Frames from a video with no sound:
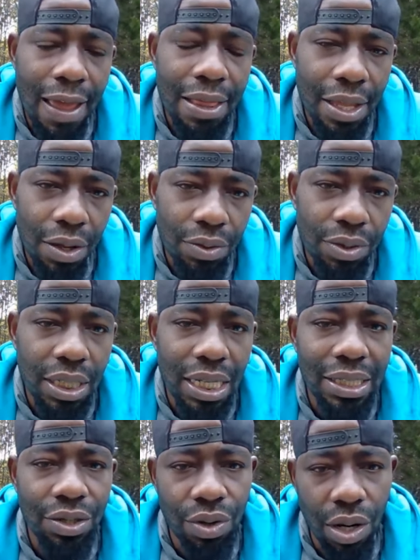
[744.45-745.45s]
and those
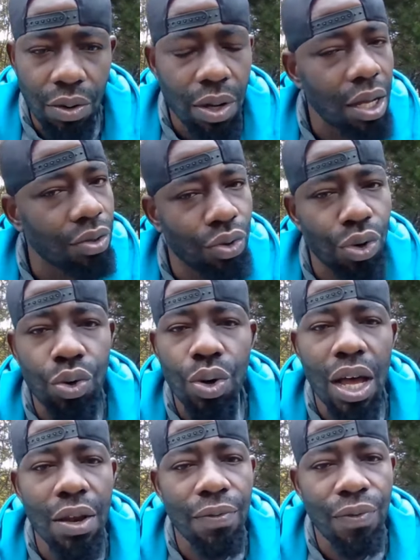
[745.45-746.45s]
seeds grew
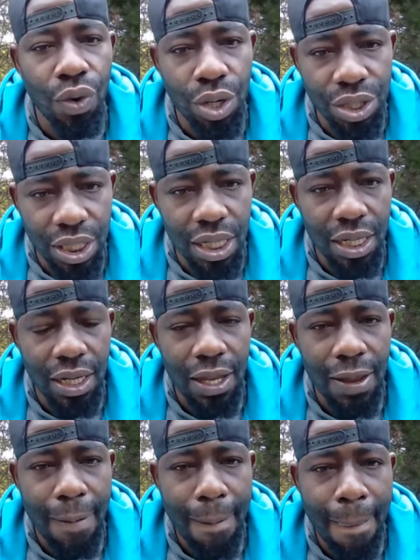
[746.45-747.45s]
unfortunately.